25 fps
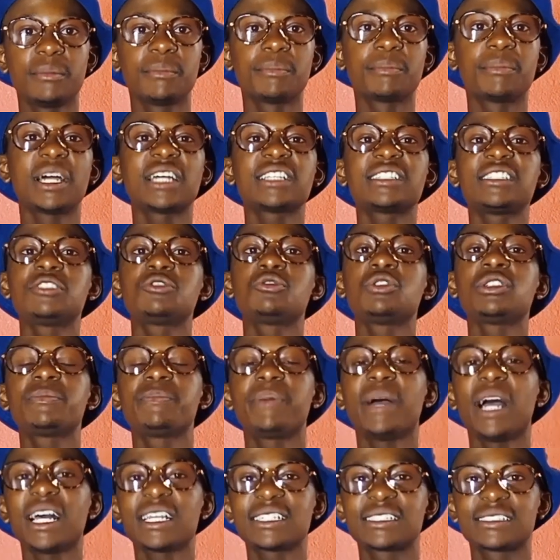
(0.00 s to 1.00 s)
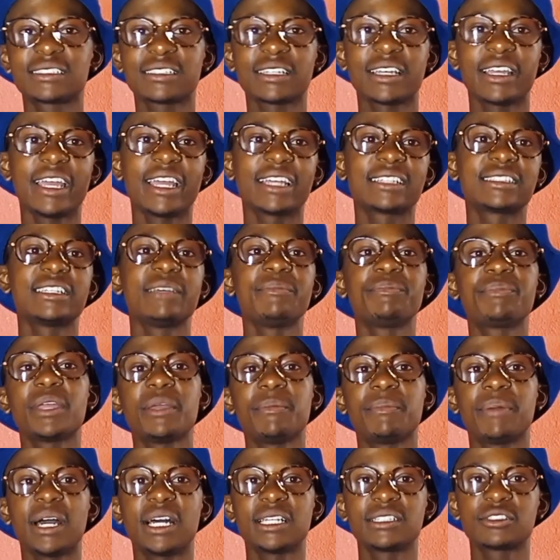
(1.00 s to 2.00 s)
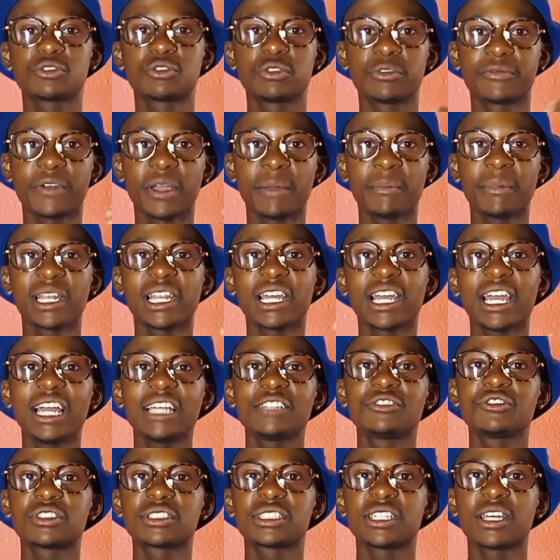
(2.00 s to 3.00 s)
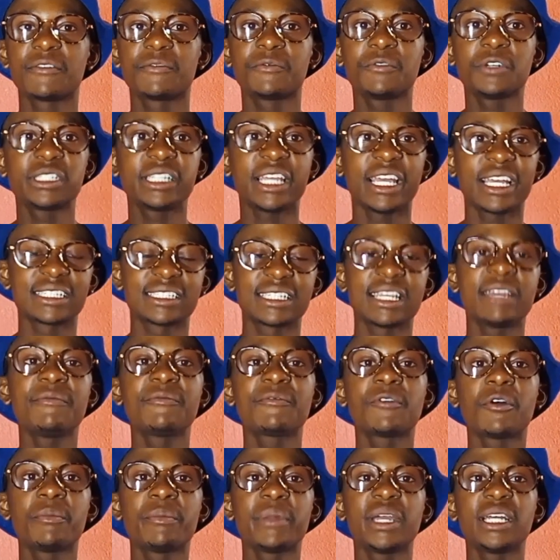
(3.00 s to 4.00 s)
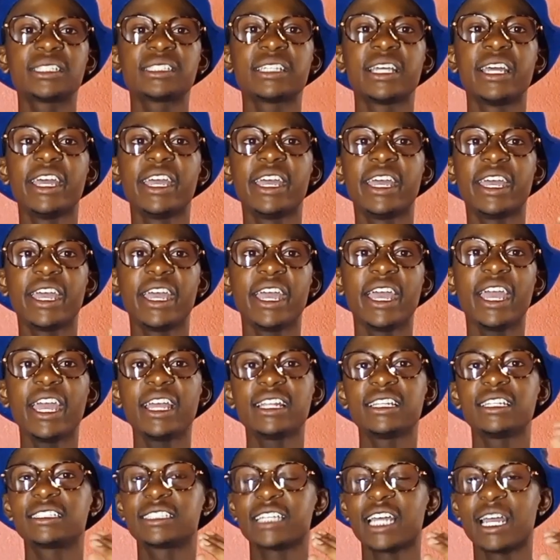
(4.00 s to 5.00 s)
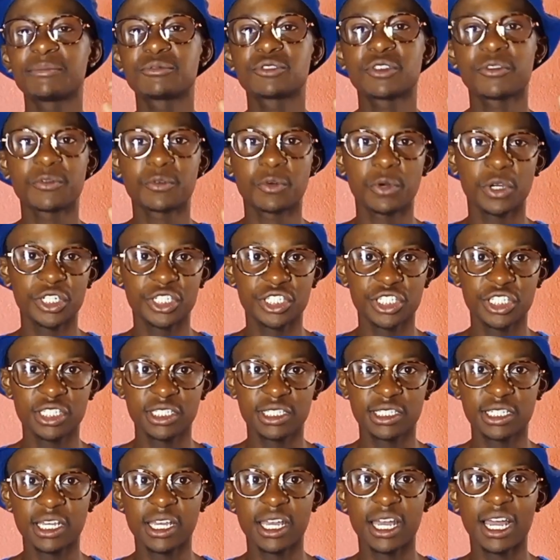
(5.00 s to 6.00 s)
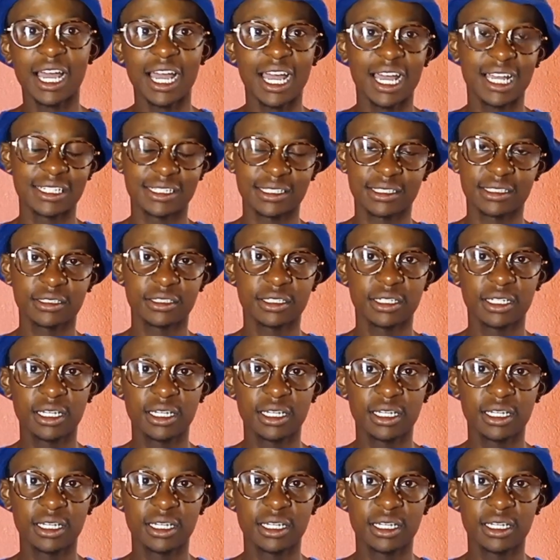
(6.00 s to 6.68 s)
Practice with past exam papers to familiarize yourself with exam format and the types of questions asked.